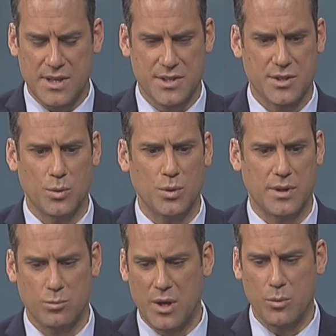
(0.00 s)
crisis in
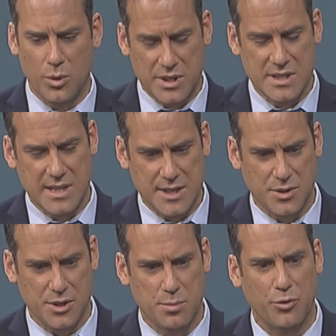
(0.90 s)
Auckland, we did
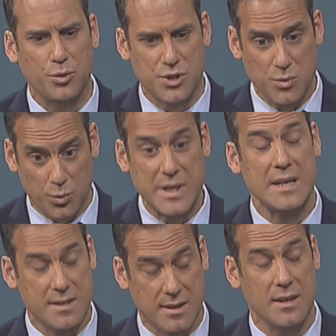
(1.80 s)
touch on this before. Do you
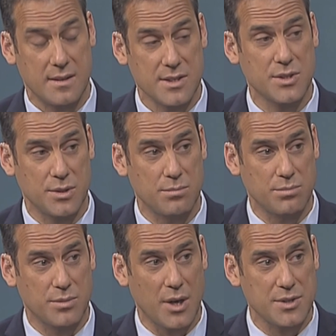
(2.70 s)
really think this could
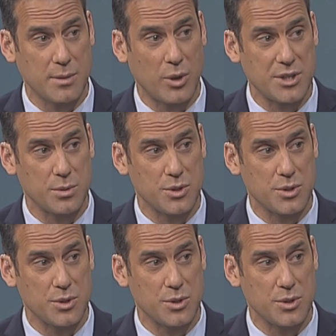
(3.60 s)
go some way